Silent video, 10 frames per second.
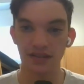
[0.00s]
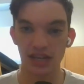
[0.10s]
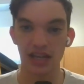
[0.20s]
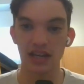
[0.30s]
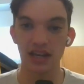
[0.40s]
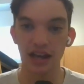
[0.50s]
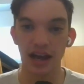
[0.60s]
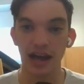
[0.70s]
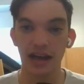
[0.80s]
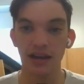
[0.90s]
taking a
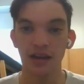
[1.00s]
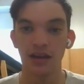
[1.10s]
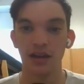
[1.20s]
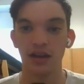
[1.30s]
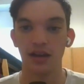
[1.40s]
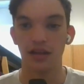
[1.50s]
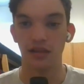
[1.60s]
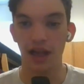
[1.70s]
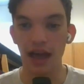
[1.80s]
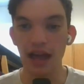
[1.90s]
guy
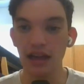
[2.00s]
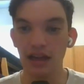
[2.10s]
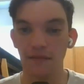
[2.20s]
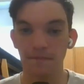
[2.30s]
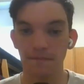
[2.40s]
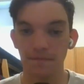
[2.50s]
like